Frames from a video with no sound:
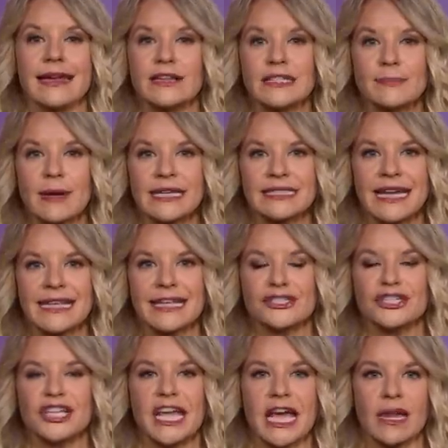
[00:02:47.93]
Now, despite saying that
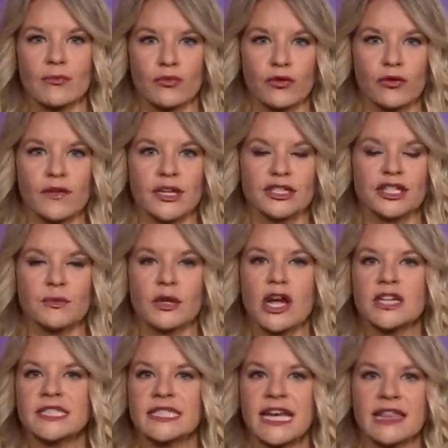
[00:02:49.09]
she can't prove it, she went
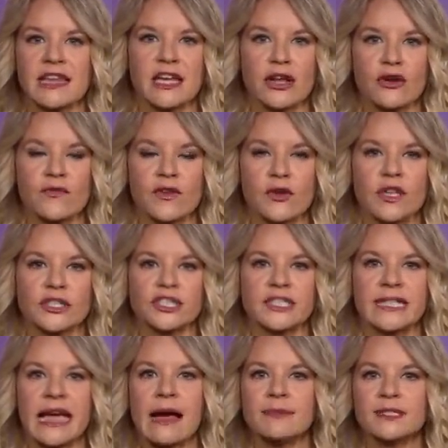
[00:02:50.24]
on to say in that interview that
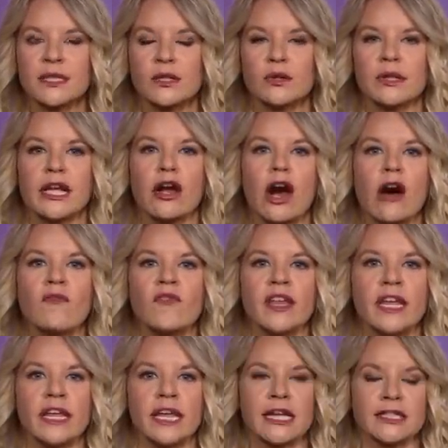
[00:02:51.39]
she's absolutely
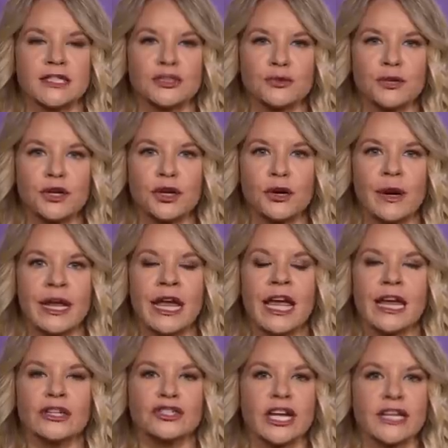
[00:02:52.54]
confident it's true. And
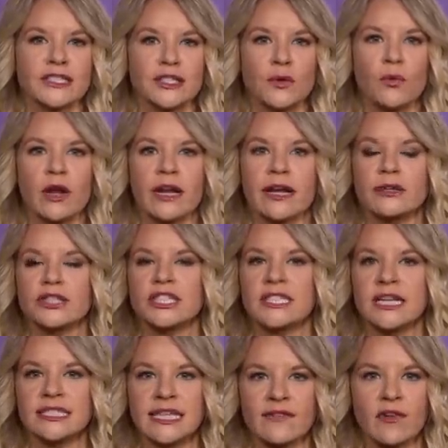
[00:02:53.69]
Jake, as you pointed out, she
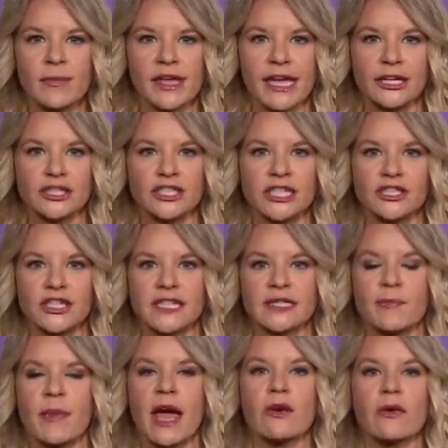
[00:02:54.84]
does have a PhD. She has
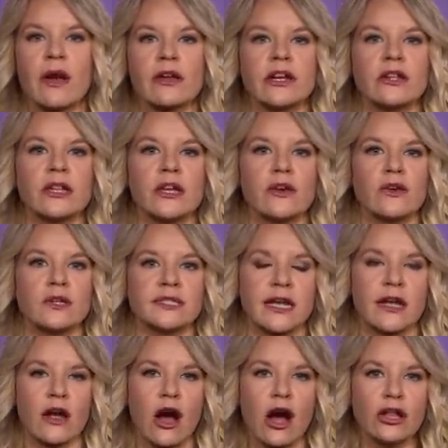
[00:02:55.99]
a background in clinical
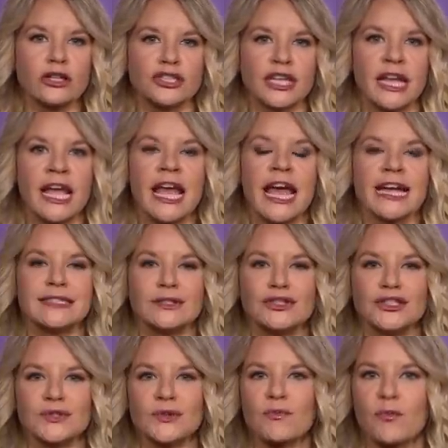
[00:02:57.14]
psychology. And so
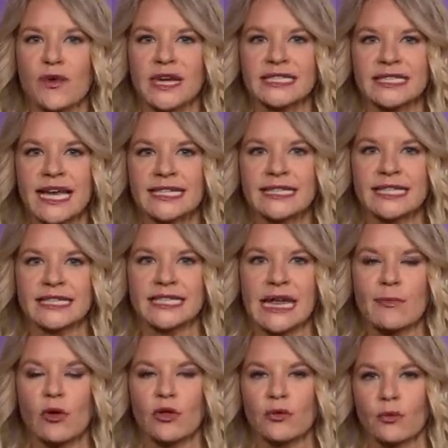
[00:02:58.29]
she sort of brings that to the
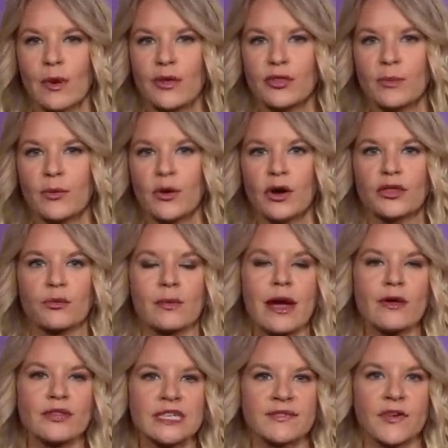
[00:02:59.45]
table throughout the book,
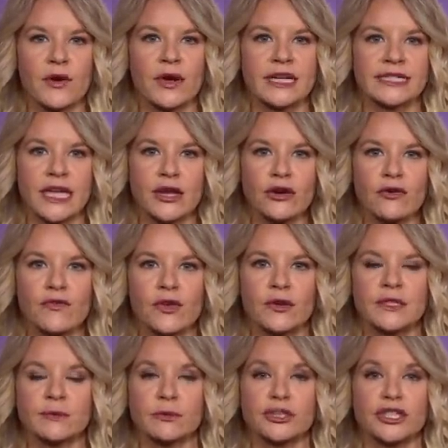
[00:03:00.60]
throughout these various
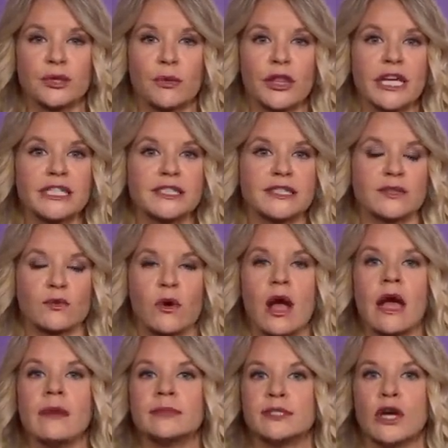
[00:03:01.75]
interviews, where she really
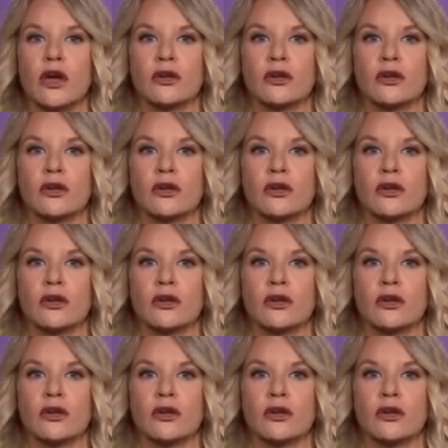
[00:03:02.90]
describes